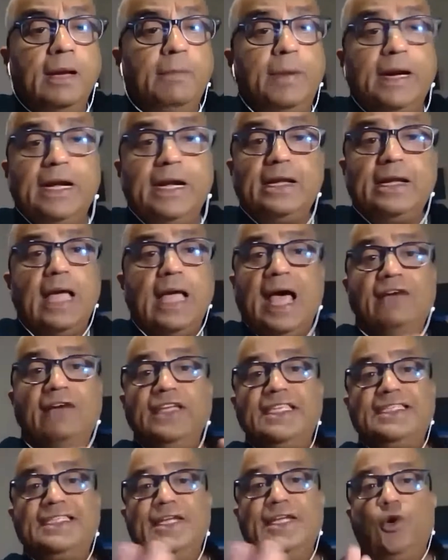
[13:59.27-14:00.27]
but
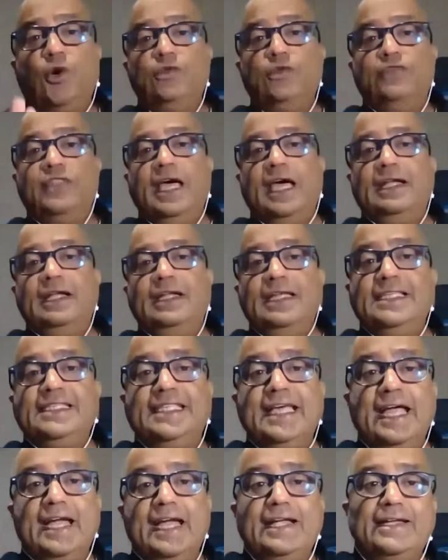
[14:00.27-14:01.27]
having said all of that
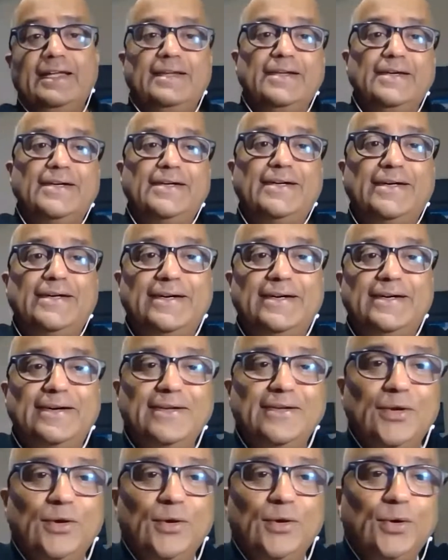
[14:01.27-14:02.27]
is that uh,
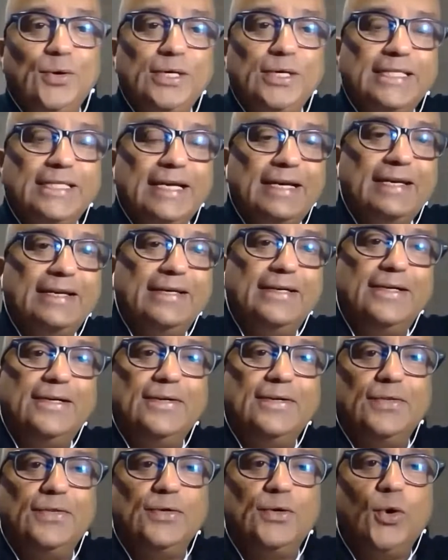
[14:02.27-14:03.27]
you know is that
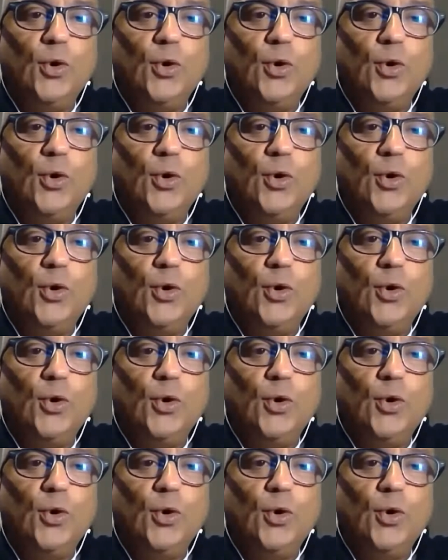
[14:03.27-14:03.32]
uh, the